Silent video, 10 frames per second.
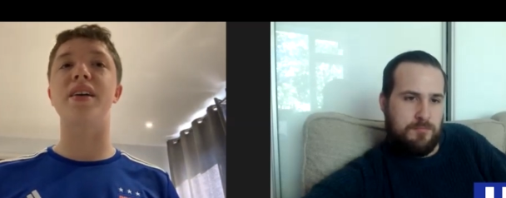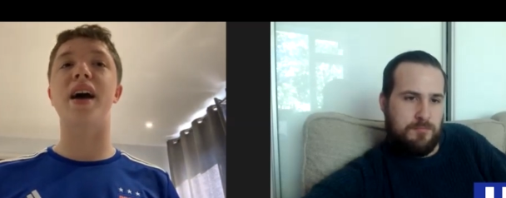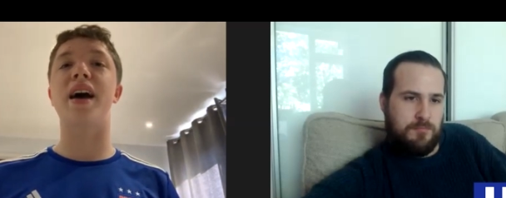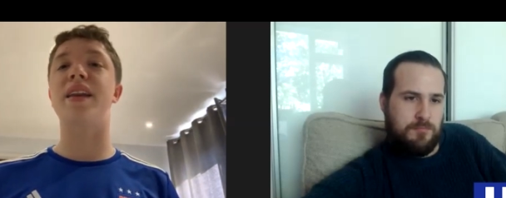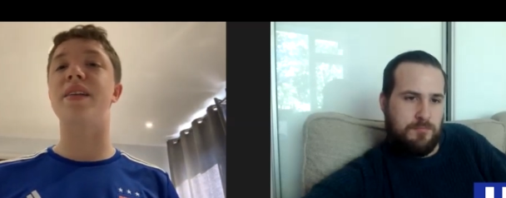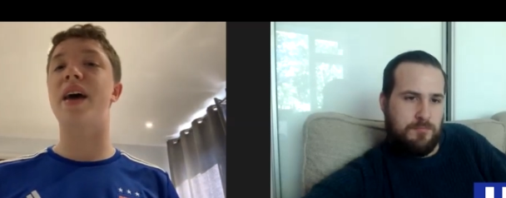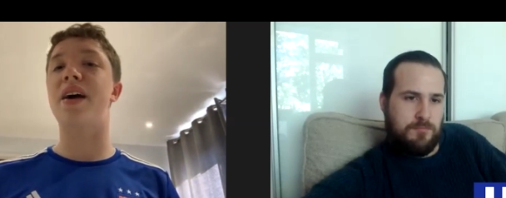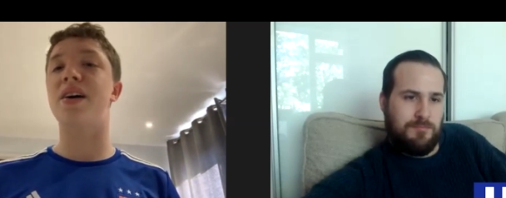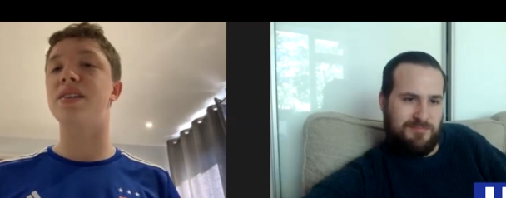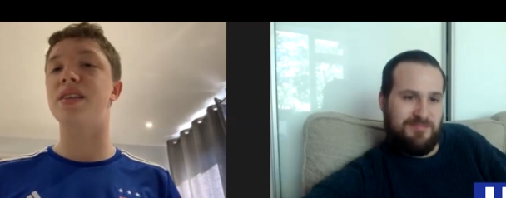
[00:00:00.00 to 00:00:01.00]
Speaker 1: And
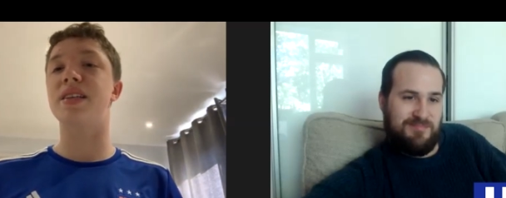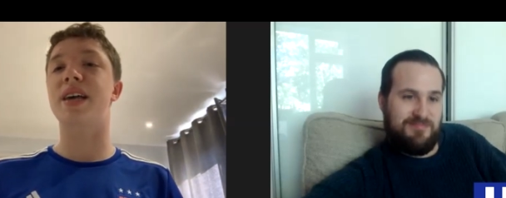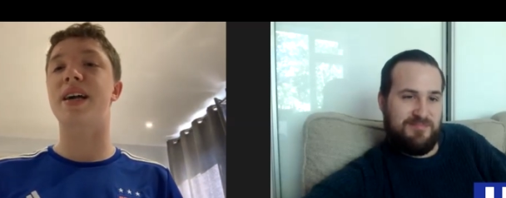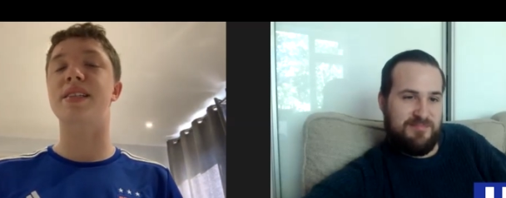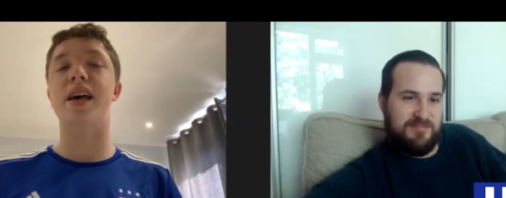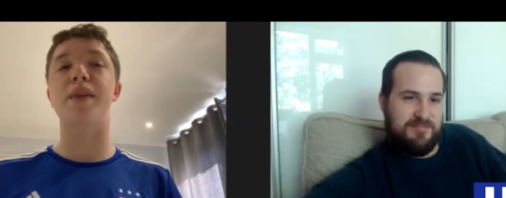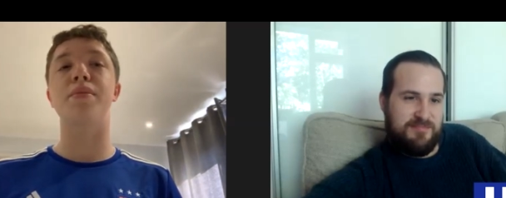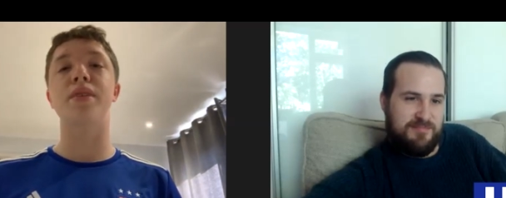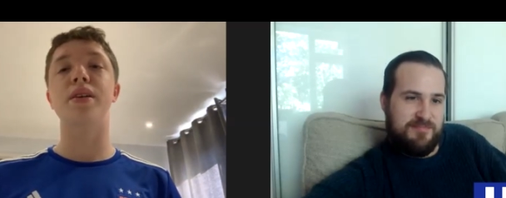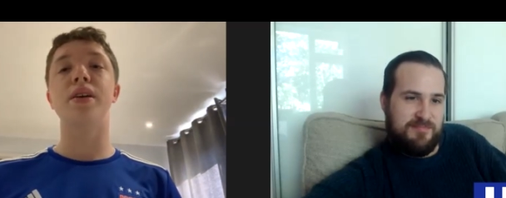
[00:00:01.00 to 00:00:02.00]
AI is the exact same,
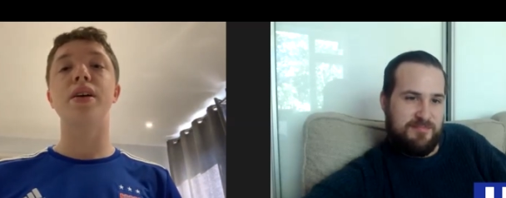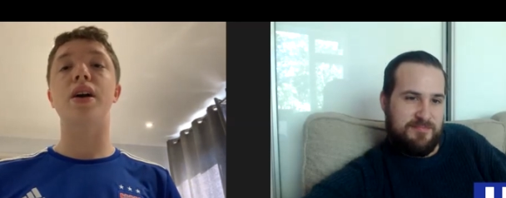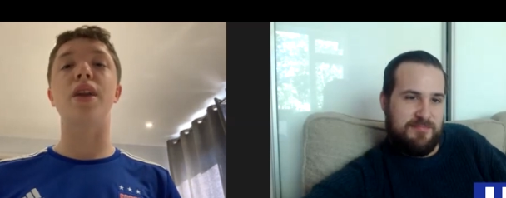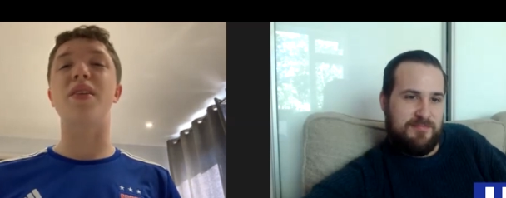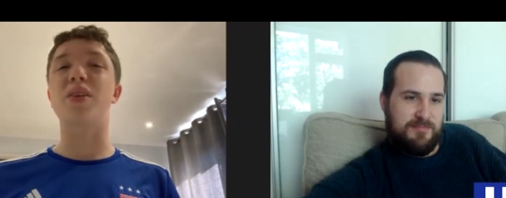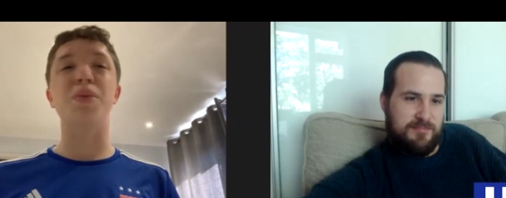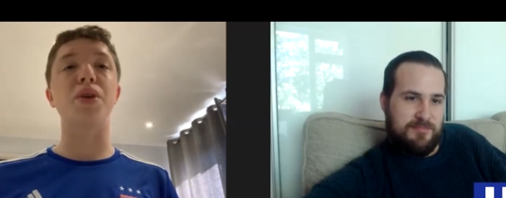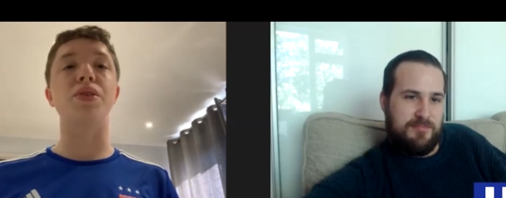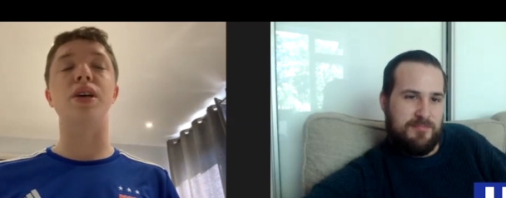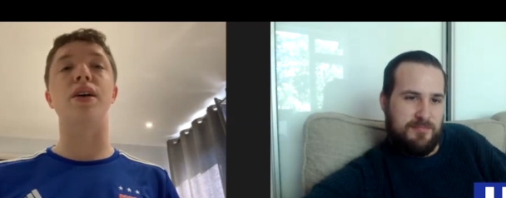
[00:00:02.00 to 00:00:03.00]
kind of like the computer,
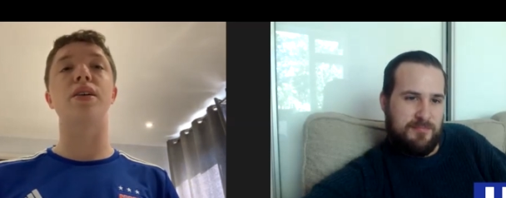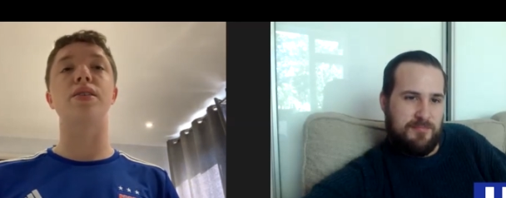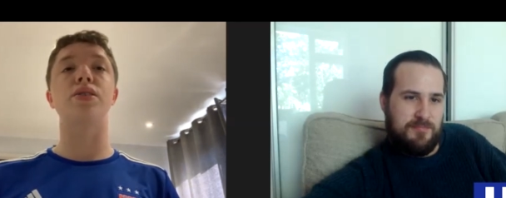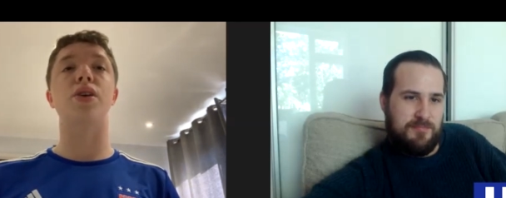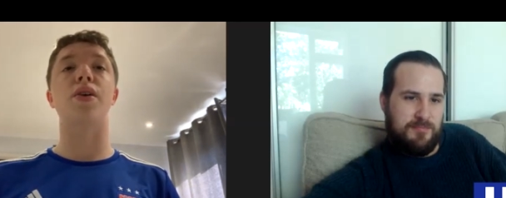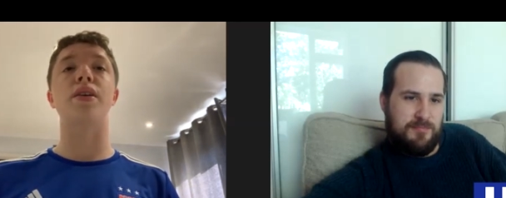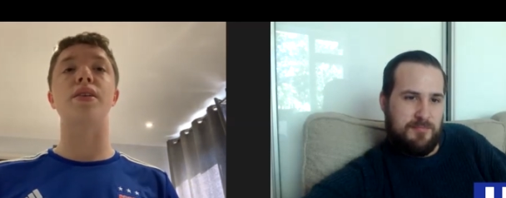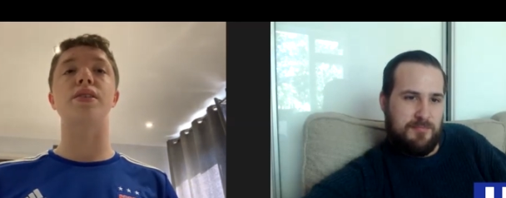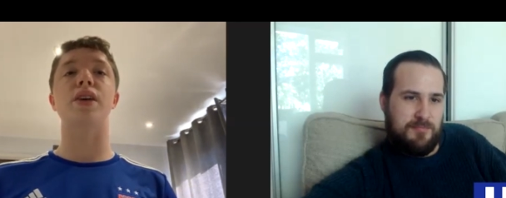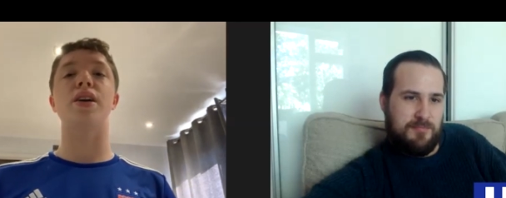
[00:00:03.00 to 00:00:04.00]
sorry, as
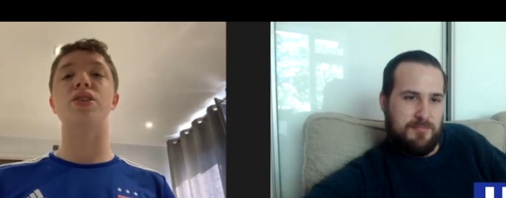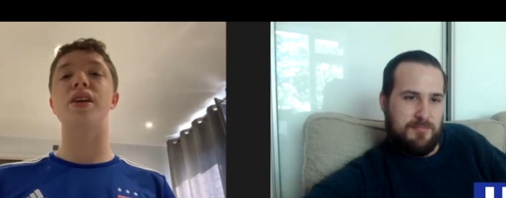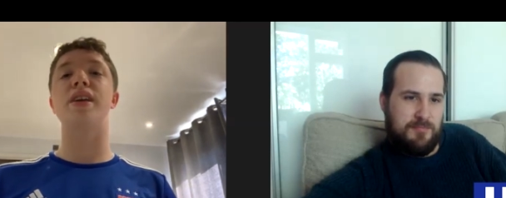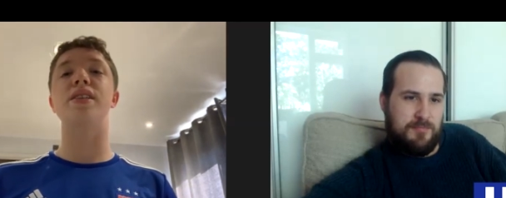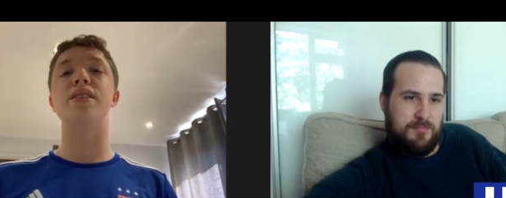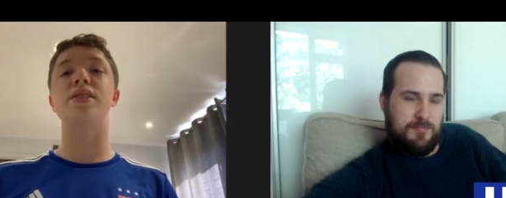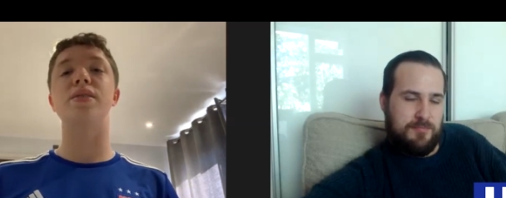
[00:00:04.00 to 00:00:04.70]
such, is,